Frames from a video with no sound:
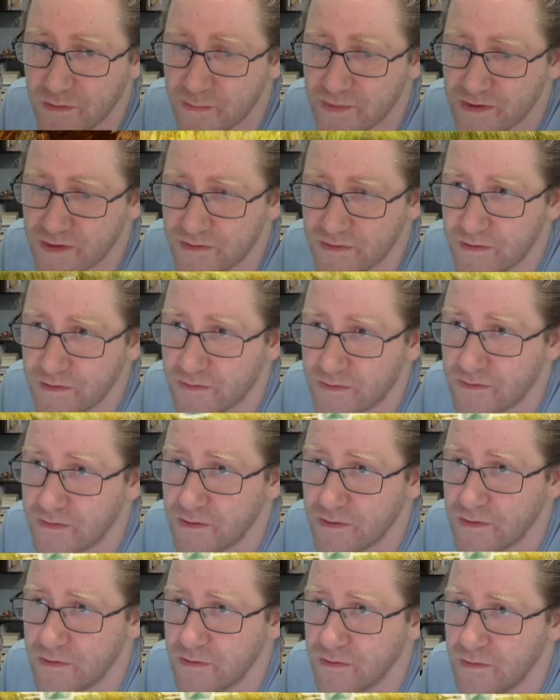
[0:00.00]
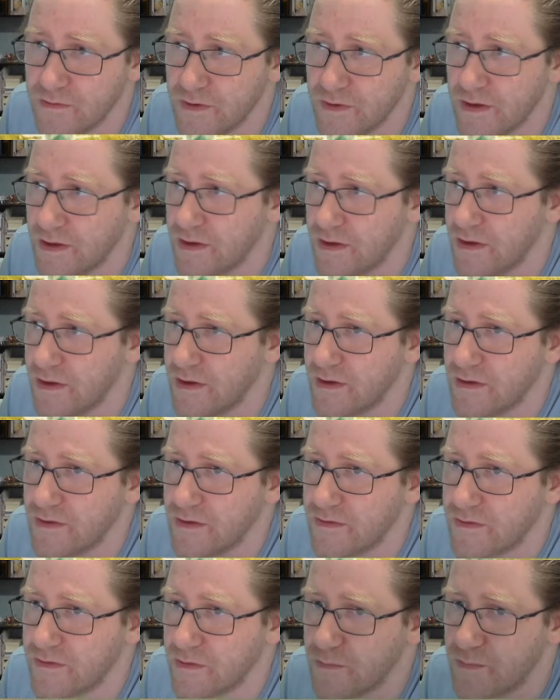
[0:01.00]
predators. So
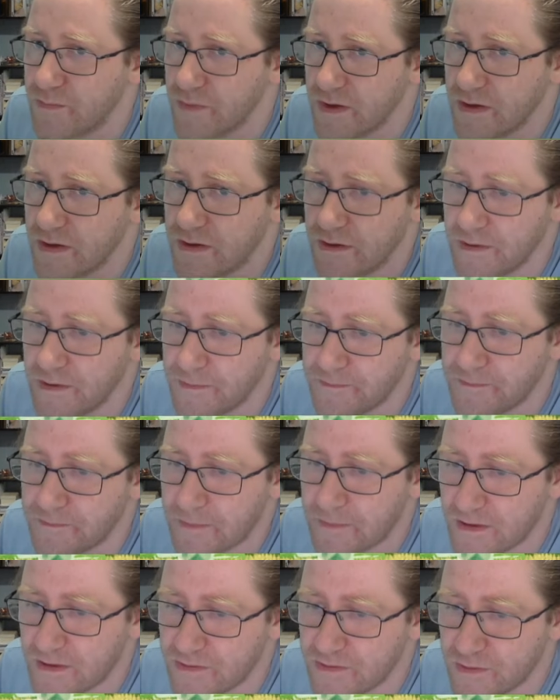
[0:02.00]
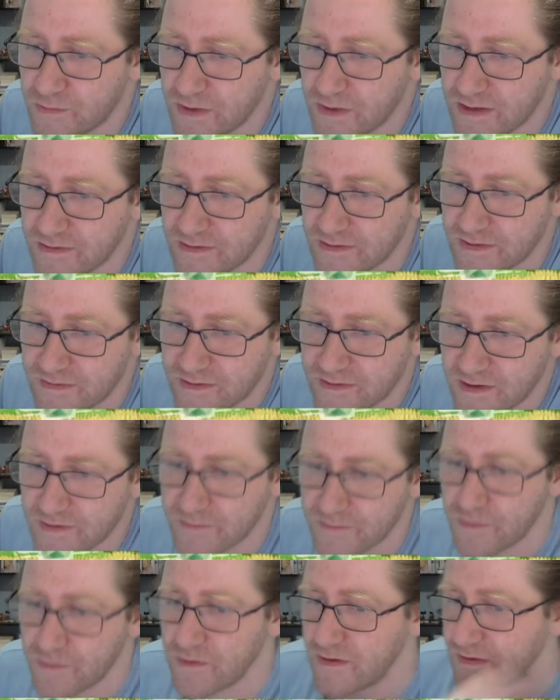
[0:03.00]
the way these guys
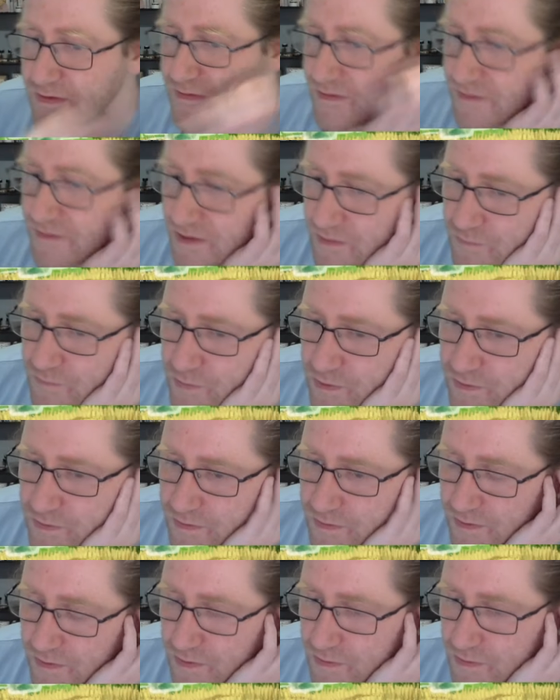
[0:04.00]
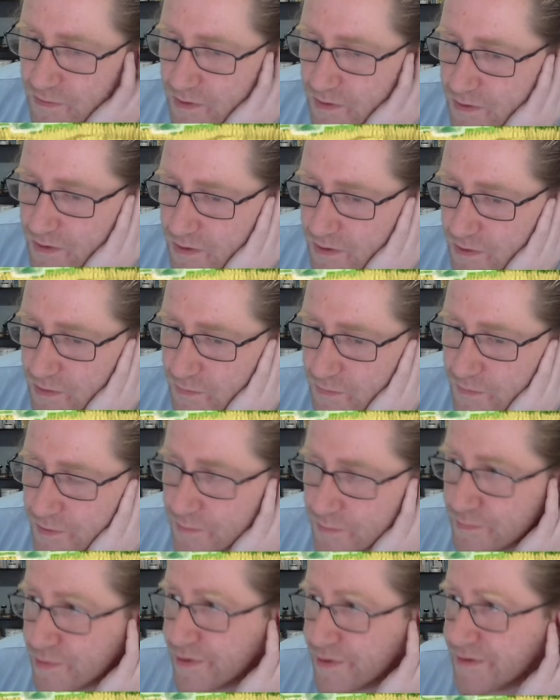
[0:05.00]
work is that they are worth
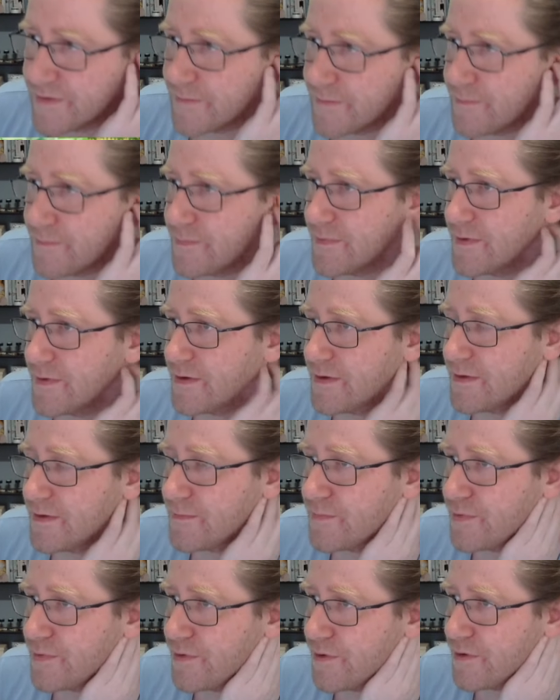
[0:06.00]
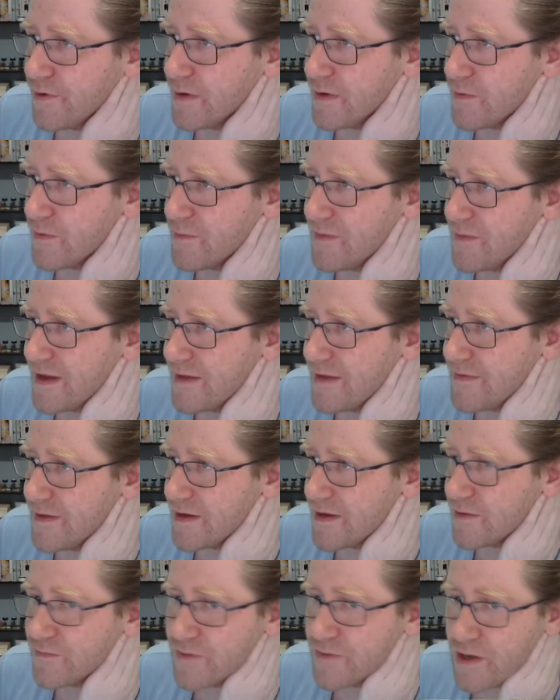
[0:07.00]
1 point per
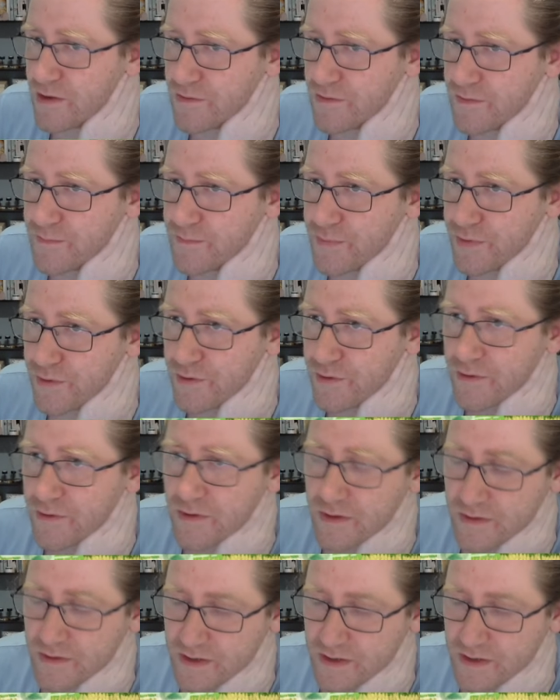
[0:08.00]
remaining round per